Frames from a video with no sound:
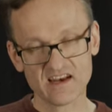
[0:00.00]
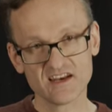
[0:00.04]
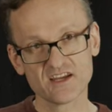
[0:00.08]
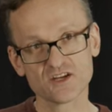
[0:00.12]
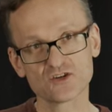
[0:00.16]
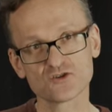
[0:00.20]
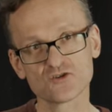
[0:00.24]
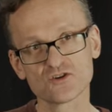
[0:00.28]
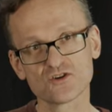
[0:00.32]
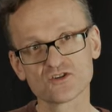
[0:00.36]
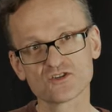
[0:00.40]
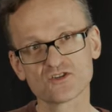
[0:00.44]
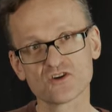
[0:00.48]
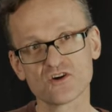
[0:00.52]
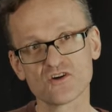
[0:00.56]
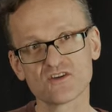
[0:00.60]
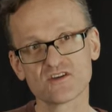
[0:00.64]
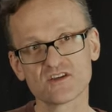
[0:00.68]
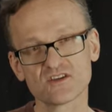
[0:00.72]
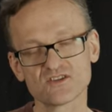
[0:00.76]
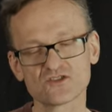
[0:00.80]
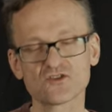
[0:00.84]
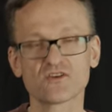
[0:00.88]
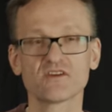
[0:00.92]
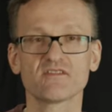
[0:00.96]
electrons
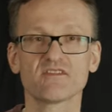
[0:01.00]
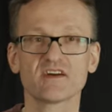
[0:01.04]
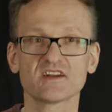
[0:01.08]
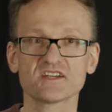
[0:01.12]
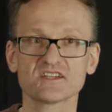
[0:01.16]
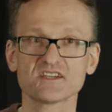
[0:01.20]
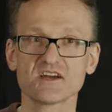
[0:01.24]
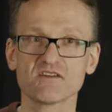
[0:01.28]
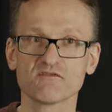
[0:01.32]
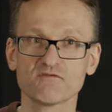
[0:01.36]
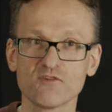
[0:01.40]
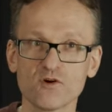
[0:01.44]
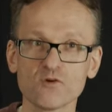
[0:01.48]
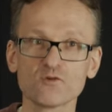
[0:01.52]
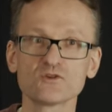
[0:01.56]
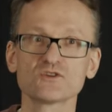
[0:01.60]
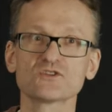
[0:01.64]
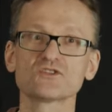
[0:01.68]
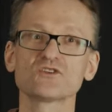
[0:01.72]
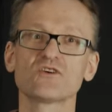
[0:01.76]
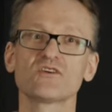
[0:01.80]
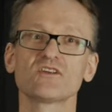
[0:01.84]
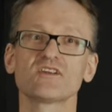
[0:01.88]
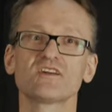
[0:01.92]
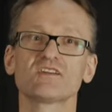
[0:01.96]
on, sorry, if I shine
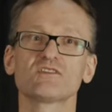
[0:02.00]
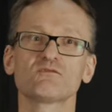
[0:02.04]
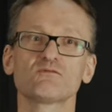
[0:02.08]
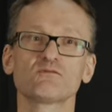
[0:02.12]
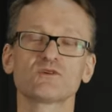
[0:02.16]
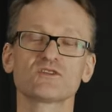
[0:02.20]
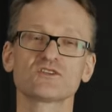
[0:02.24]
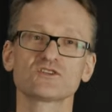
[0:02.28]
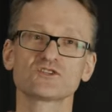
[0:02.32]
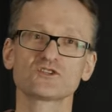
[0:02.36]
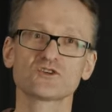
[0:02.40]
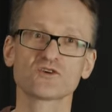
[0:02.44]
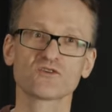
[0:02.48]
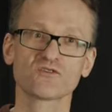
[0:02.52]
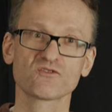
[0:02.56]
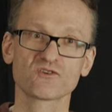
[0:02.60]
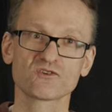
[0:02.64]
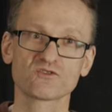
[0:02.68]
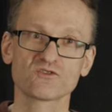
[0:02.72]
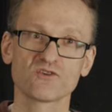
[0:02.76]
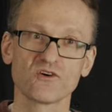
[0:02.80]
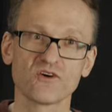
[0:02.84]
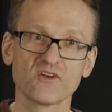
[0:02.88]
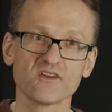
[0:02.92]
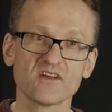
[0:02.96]
photons on it with a
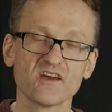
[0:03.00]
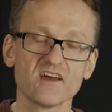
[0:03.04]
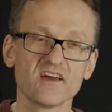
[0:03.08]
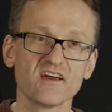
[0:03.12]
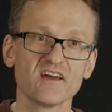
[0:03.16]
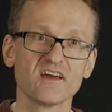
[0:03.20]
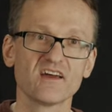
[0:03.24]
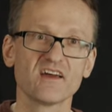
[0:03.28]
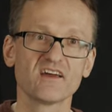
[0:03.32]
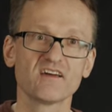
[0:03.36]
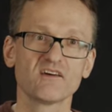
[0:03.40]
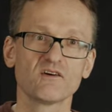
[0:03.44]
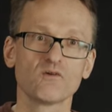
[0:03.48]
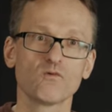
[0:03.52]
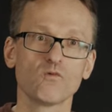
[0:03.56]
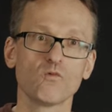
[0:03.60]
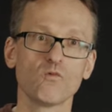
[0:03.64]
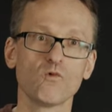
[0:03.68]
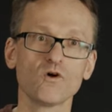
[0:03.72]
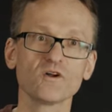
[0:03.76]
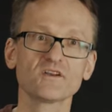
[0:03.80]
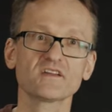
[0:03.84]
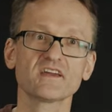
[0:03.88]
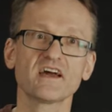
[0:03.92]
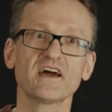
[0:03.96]
synchrotron,
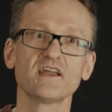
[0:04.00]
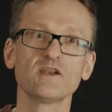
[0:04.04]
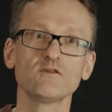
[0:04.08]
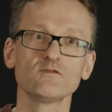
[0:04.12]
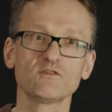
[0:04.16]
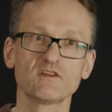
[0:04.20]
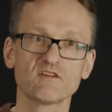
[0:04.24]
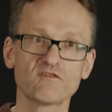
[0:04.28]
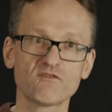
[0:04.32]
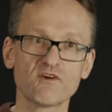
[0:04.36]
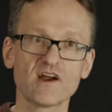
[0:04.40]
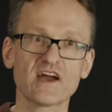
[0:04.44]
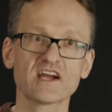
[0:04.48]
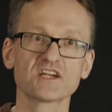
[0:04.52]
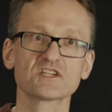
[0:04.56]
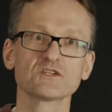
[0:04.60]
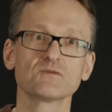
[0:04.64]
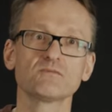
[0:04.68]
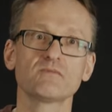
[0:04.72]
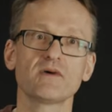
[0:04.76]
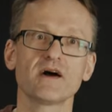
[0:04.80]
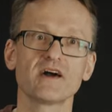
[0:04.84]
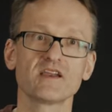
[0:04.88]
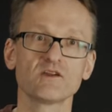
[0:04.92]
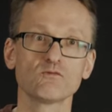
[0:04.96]
what kind of
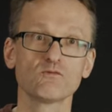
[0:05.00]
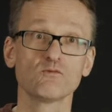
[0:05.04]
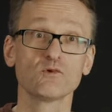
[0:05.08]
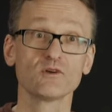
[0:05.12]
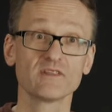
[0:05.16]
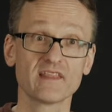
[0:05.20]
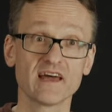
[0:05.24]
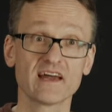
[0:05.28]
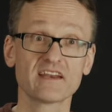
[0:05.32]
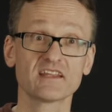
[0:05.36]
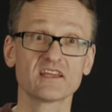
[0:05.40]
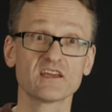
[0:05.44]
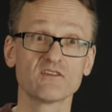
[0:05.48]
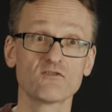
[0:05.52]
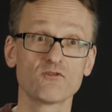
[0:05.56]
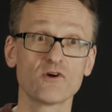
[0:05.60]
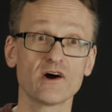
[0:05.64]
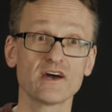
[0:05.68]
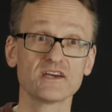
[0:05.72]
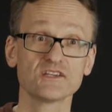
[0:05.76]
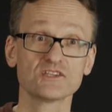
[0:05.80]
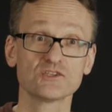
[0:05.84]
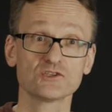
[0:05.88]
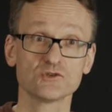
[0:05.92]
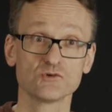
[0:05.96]
diffraction pattern would that give
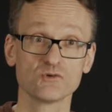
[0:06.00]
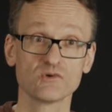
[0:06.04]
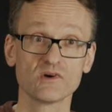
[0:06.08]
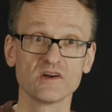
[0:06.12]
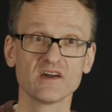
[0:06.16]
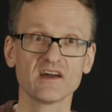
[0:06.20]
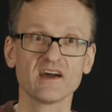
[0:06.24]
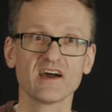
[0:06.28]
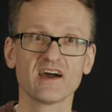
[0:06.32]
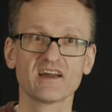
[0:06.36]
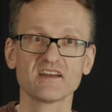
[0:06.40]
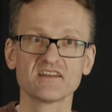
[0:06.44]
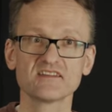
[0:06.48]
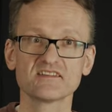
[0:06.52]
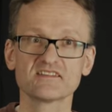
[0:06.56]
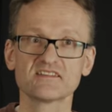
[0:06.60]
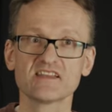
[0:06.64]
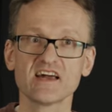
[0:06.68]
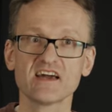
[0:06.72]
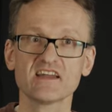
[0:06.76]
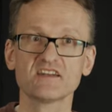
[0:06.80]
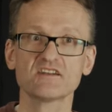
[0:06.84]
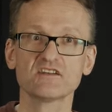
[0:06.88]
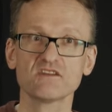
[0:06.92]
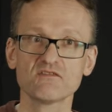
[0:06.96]
rise to? And
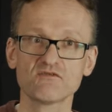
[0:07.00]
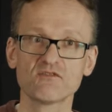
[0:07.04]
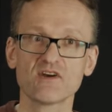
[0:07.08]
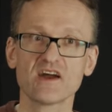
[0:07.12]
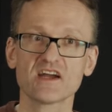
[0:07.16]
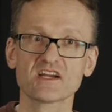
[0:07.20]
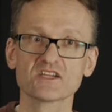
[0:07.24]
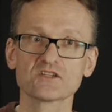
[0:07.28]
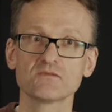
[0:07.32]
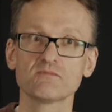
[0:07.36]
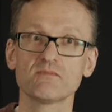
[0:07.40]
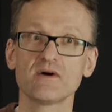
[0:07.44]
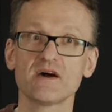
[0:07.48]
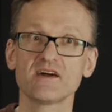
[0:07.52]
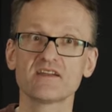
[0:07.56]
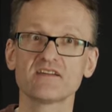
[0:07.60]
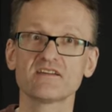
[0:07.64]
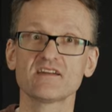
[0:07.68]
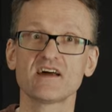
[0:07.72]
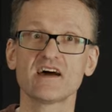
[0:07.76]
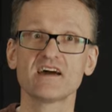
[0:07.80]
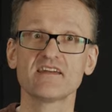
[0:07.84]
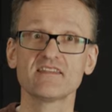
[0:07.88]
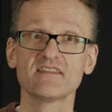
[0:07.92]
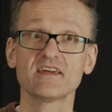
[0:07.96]
is that diffraction
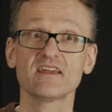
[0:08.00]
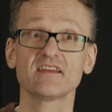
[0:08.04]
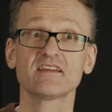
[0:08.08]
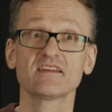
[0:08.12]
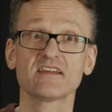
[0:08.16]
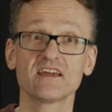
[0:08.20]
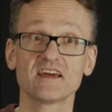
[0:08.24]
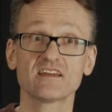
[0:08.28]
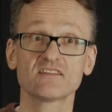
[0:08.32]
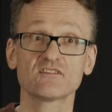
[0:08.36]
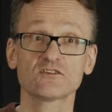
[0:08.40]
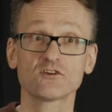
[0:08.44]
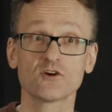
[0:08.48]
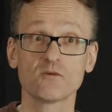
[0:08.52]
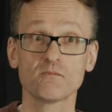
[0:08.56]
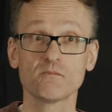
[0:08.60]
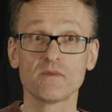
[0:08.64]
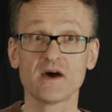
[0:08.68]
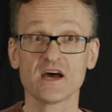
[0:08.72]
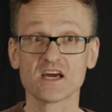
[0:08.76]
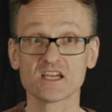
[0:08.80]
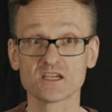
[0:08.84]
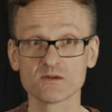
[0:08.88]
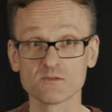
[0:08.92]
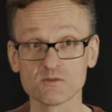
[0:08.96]
pattern I then get
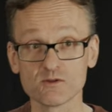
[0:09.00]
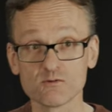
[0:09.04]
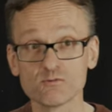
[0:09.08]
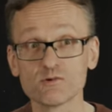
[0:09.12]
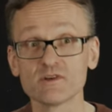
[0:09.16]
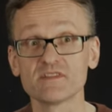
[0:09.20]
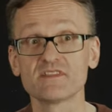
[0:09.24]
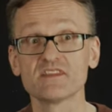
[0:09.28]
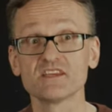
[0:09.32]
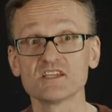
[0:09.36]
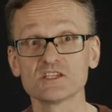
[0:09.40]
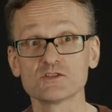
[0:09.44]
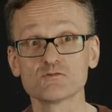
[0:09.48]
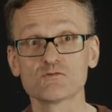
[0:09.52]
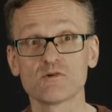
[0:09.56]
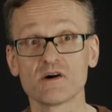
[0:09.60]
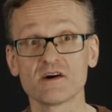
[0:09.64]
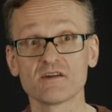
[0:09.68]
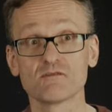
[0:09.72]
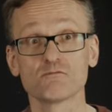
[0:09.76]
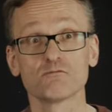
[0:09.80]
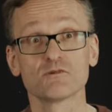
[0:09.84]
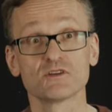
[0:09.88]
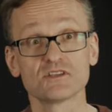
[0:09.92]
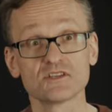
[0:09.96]
compatible with this
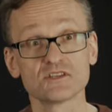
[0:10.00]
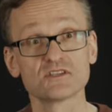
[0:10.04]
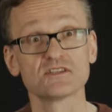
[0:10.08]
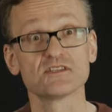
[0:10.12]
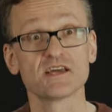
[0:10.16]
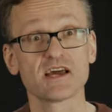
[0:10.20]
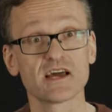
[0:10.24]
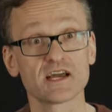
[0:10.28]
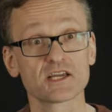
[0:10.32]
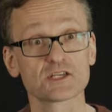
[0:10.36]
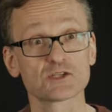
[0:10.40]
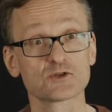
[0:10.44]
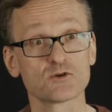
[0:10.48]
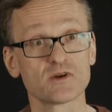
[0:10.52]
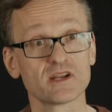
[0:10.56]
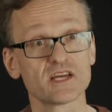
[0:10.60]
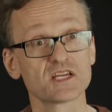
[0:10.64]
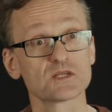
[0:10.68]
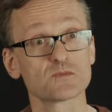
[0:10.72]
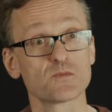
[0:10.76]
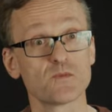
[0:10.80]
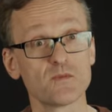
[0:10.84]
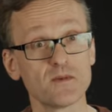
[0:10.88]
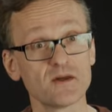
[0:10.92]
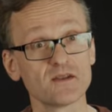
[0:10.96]
one, which is the actual
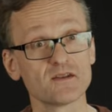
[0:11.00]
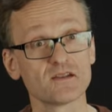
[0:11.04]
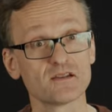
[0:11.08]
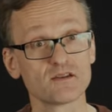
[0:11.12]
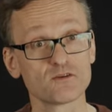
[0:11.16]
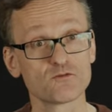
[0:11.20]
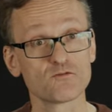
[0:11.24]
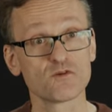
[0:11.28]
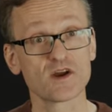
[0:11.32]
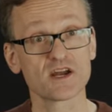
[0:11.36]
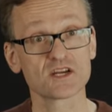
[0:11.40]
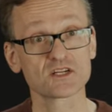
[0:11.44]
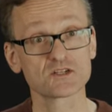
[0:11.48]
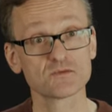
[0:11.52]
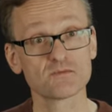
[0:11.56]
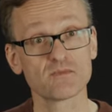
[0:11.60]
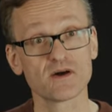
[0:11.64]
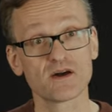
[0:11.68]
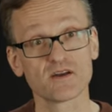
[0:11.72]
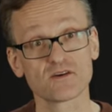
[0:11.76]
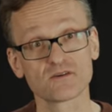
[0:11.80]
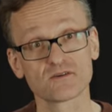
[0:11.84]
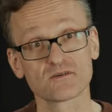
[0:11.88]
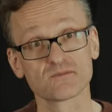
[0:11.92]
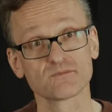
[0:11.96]
experimental
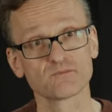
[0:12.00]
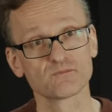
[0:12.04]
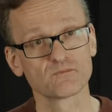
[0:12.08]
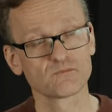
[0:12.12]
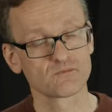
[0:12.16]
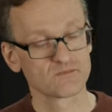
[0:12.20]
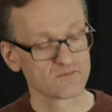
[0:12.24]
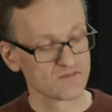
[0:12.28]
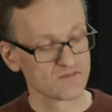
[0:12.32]
diffraction pattern?